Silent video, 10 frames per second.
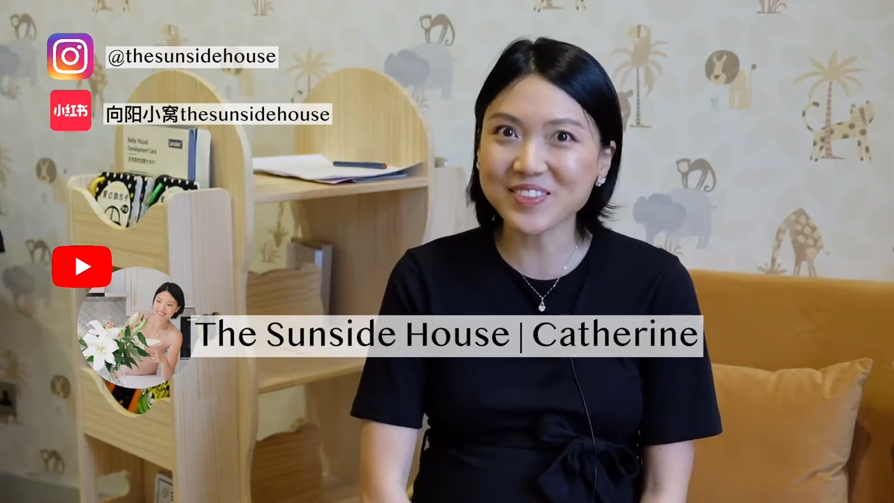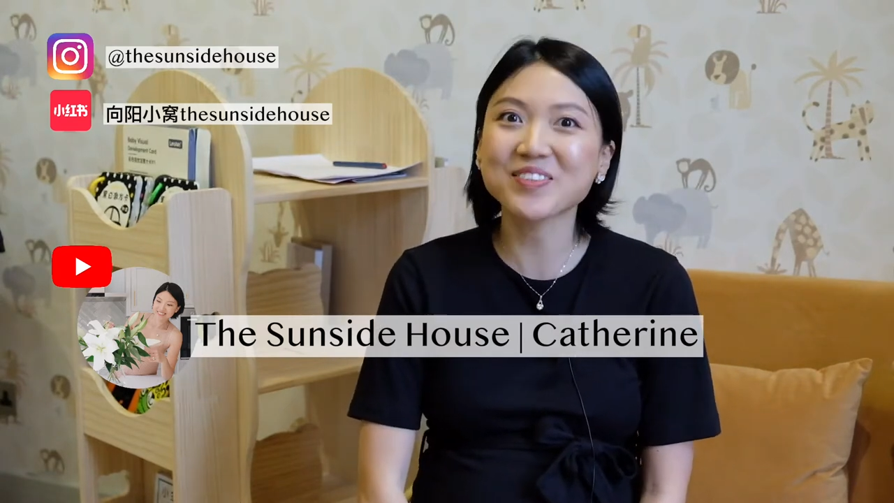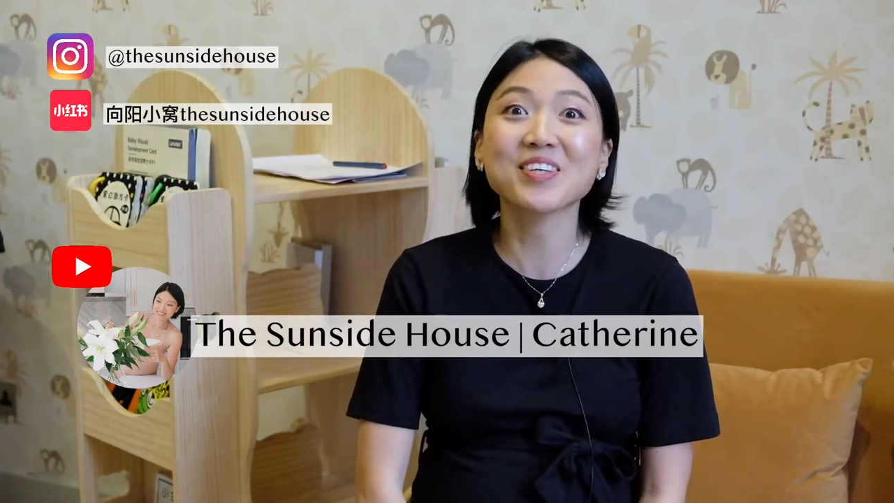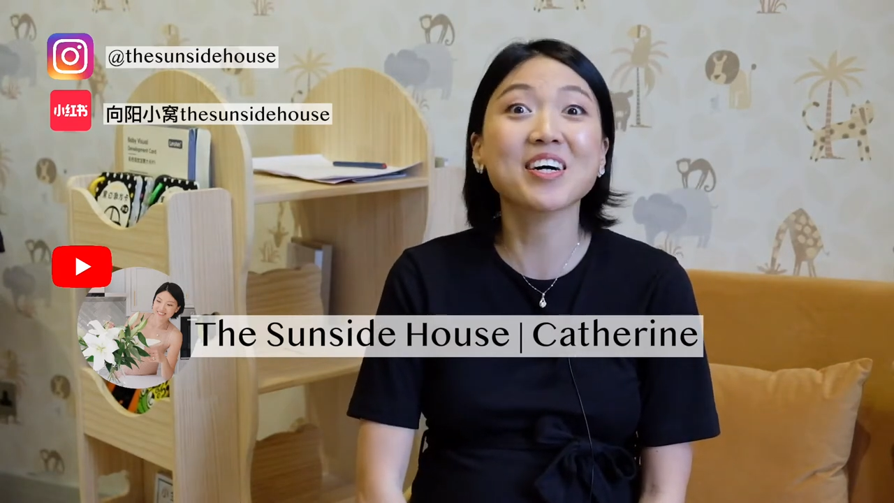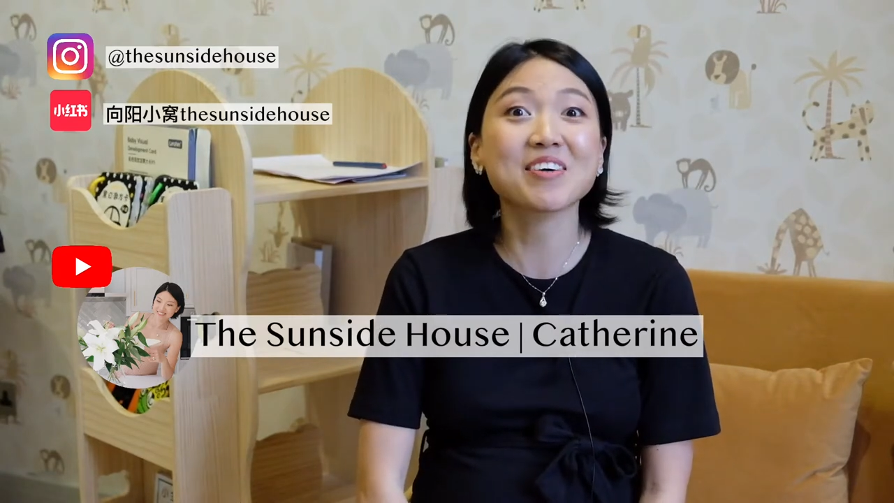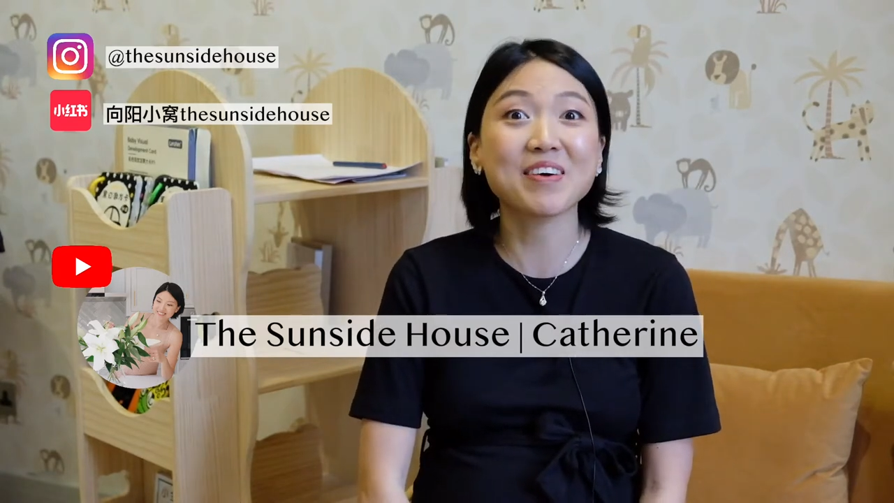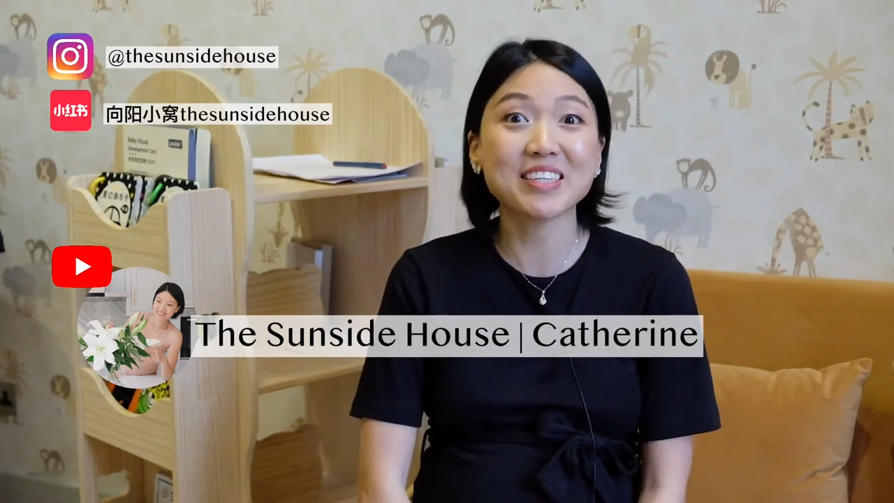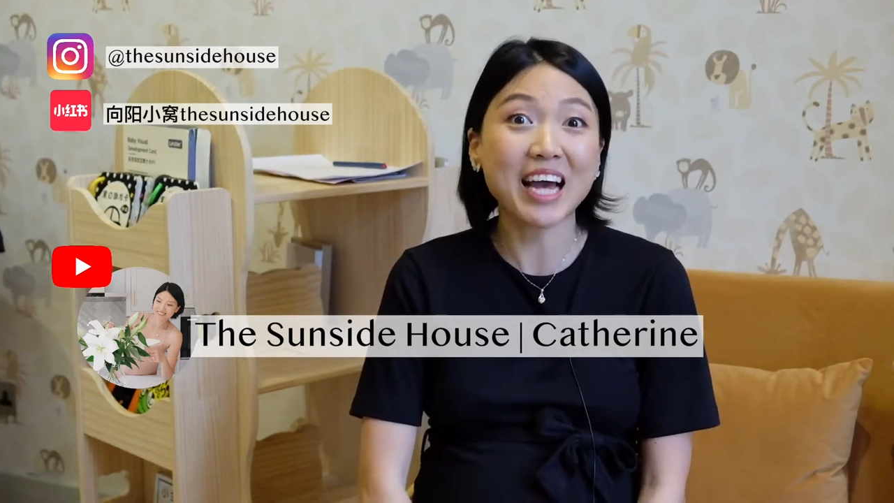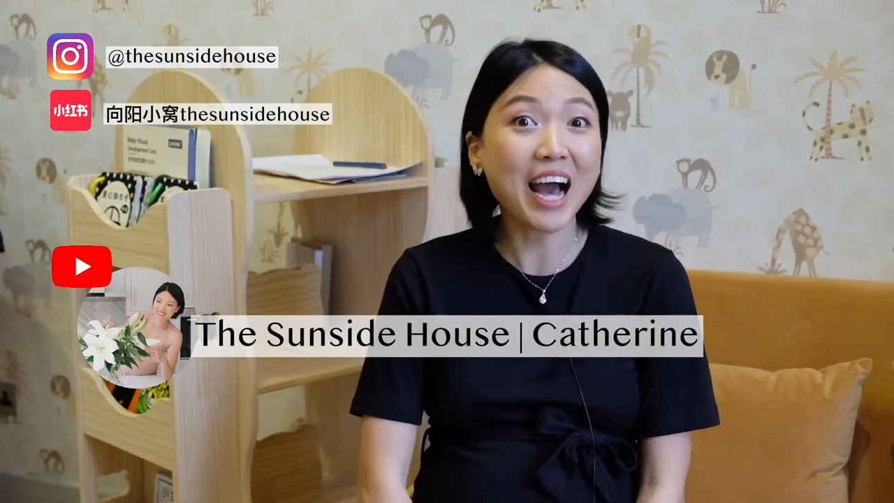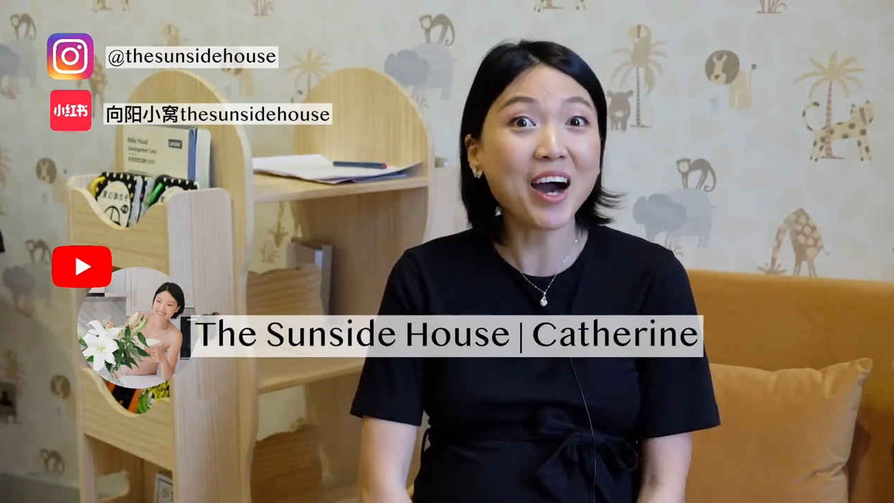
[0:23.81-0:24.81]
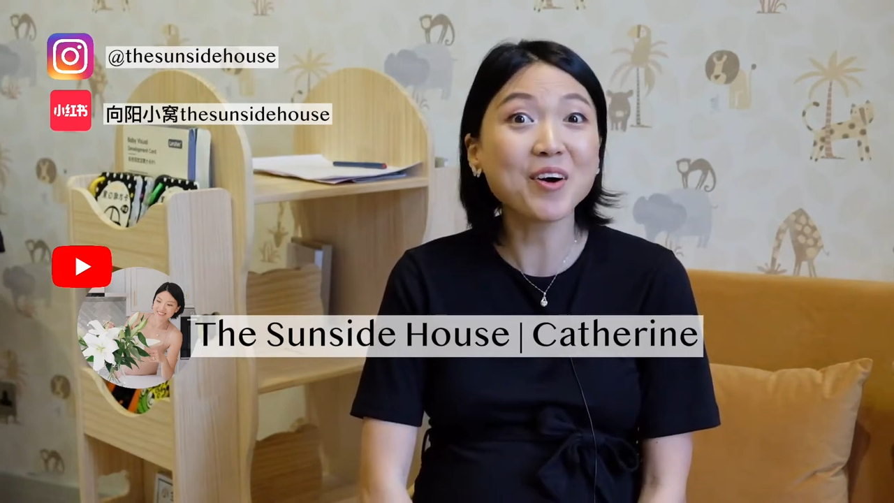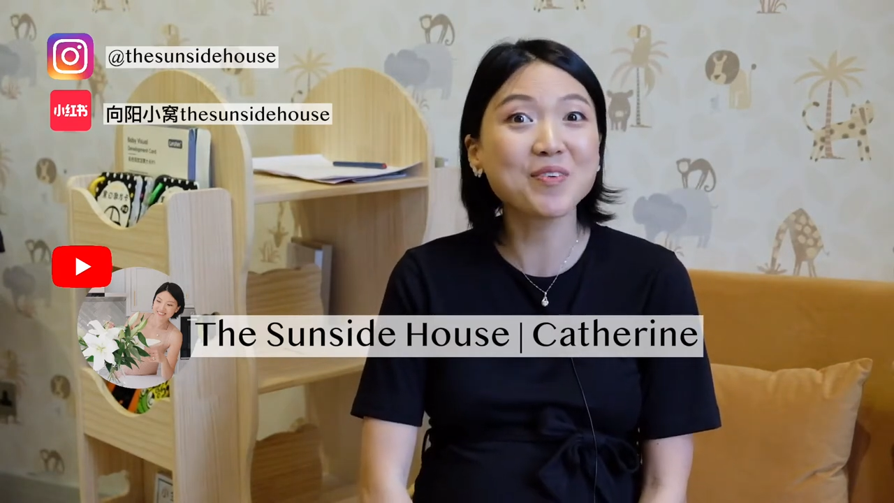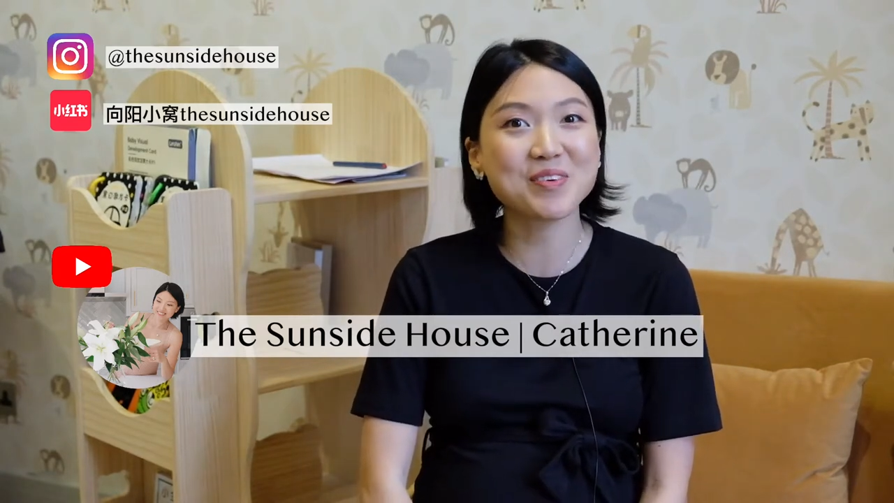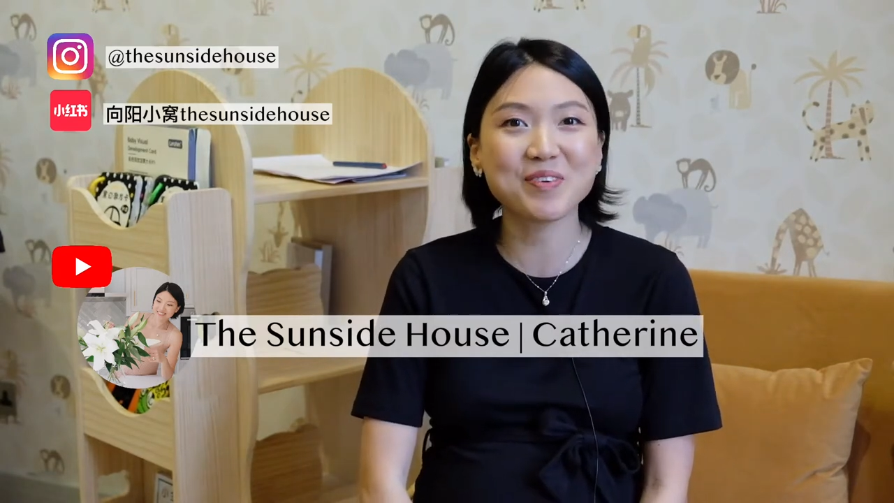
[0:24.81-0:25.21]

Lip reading: to talk about how we